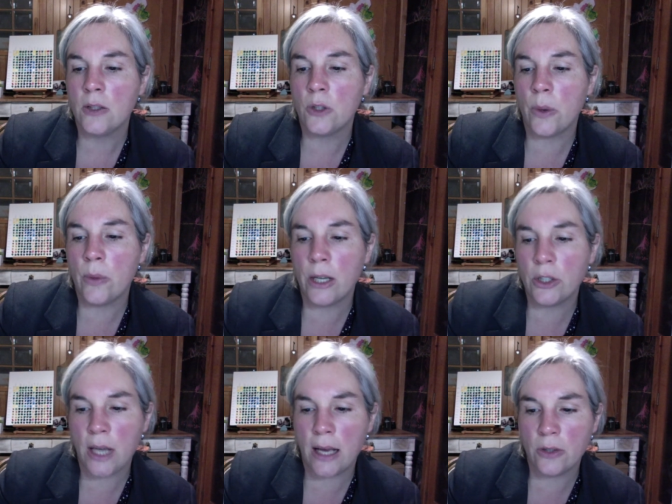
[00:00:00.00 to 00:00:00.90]
So he
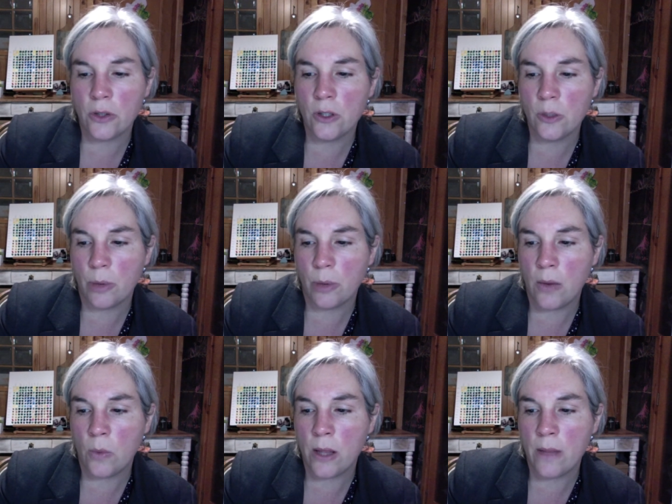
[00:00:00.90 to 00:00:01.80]
rushed out to the
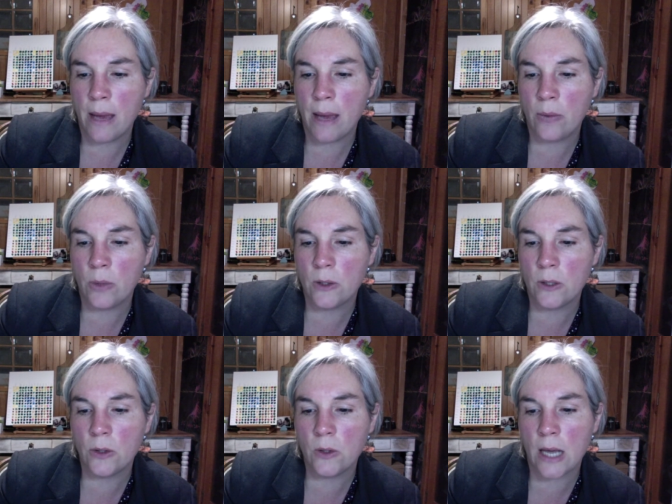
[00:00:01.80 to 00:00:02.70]
spring where the man was
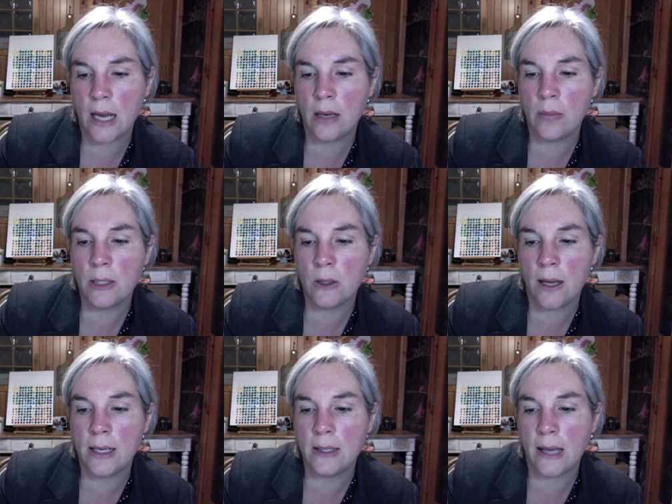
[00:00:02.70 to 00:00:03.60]
still standing
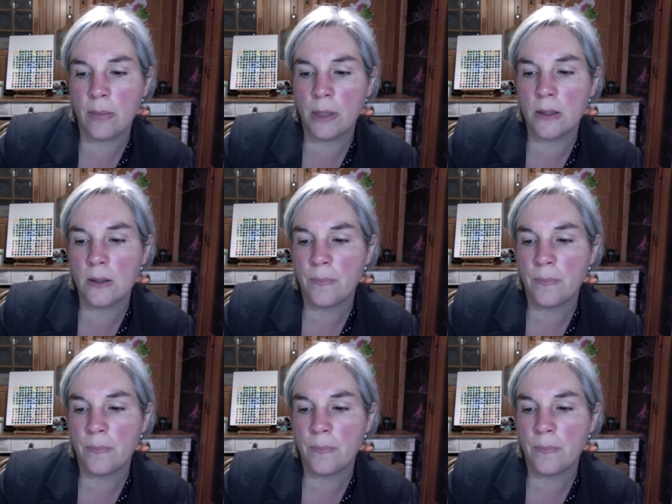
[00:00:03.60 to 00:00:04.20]
beside his camels.